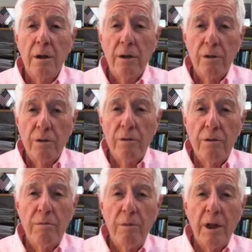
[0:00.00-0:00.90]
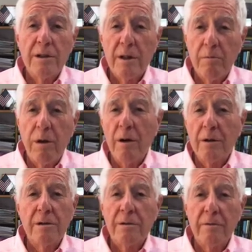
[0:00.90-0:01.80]
two basic
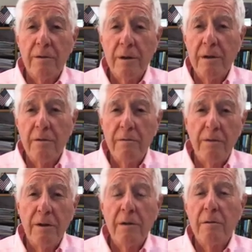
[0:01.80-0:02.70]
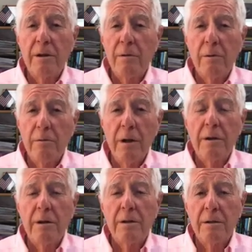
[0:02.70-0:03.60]
parts of the vehicle that we're
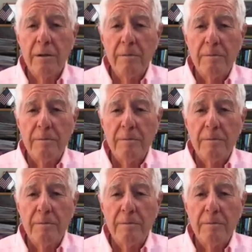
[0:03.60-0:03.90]
renting to them.